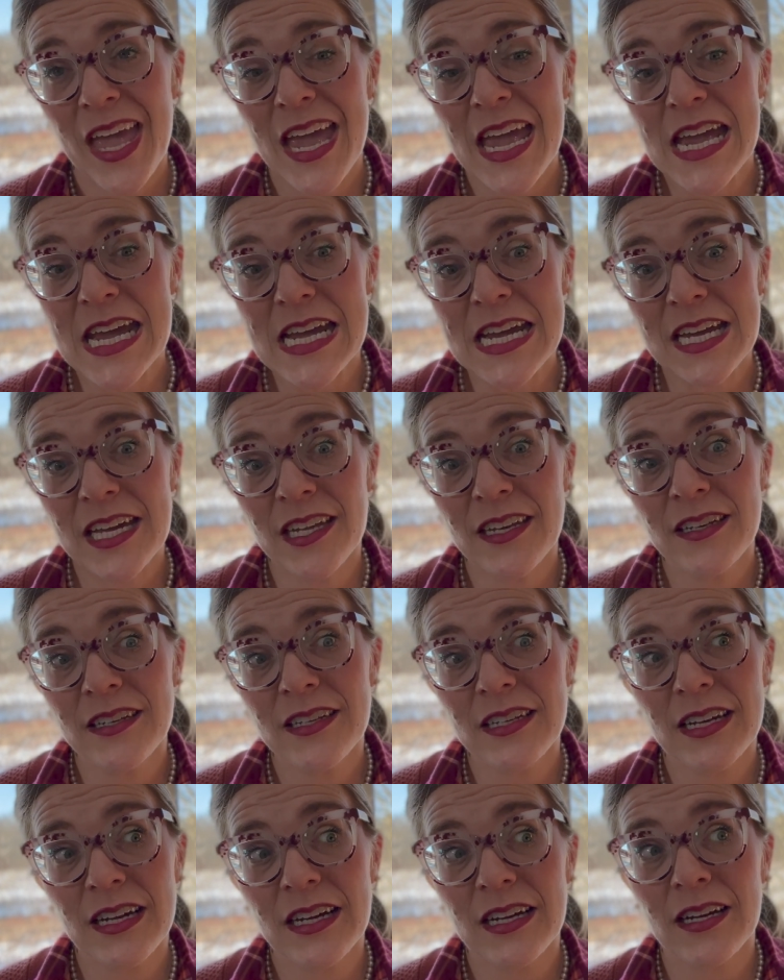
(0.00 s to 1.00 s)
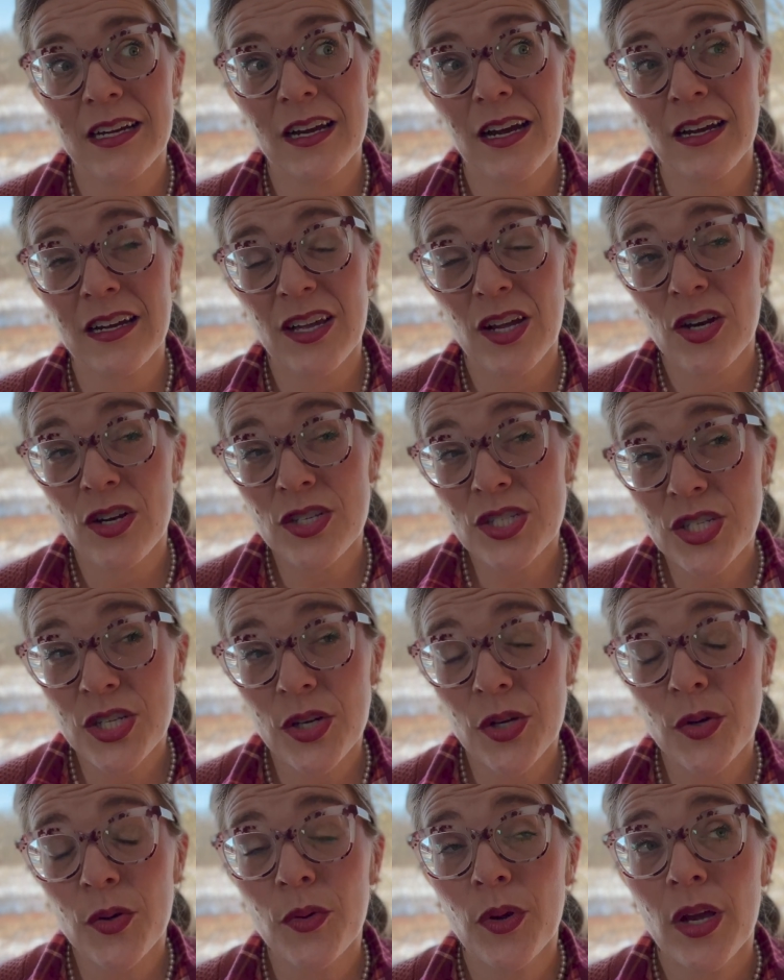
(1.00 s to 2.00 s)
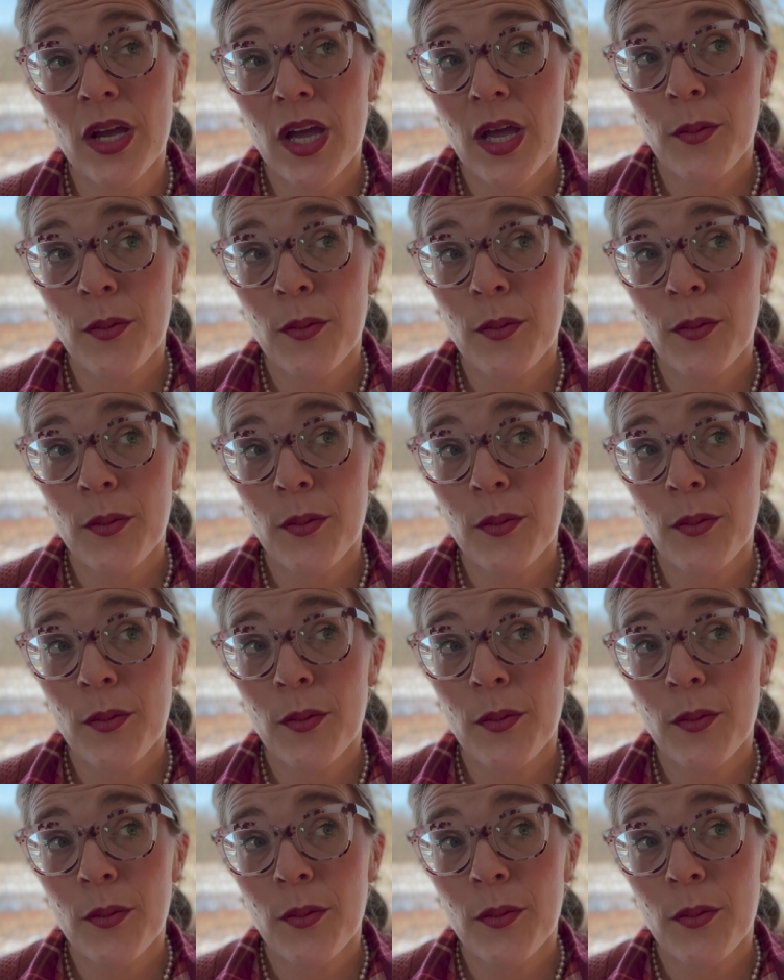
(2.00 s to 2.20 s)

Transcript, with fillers: And uh, I also